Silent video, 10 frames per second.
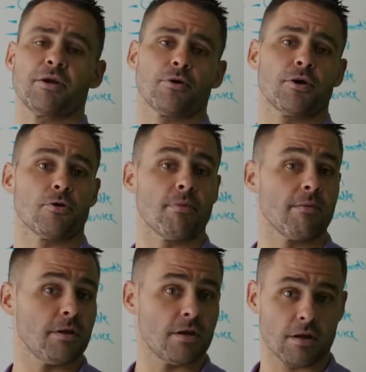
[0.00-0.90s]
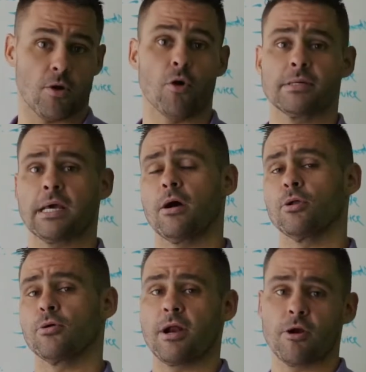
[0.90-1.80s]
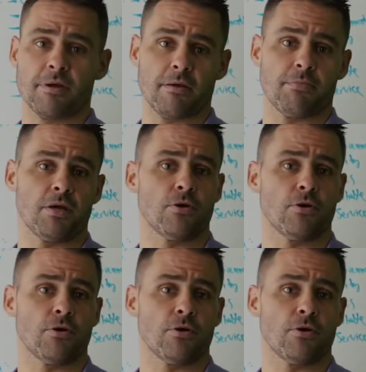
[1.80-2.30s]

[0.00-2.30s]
or you're maybe in a hotel or an Airbnb,